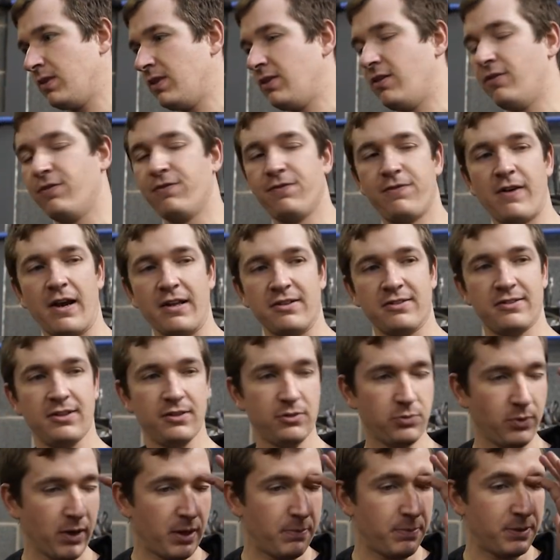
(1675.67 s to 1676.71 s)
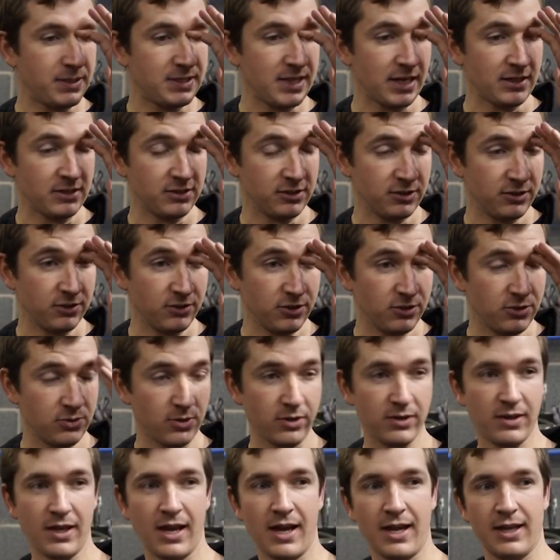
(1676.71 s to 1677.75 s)
The fastest we're potentially going to do
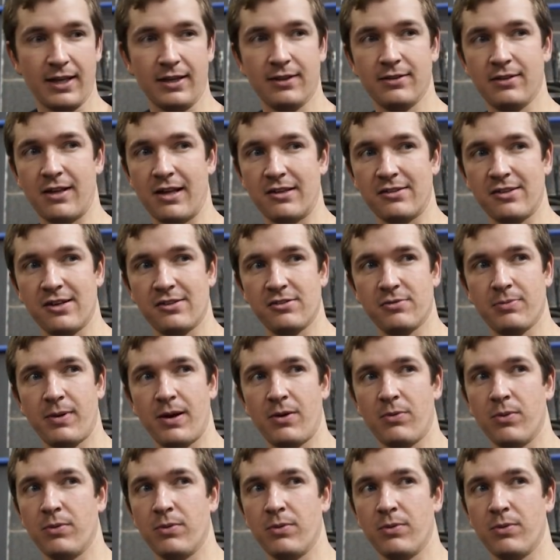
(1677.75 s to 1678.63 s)
on that in Class S spec,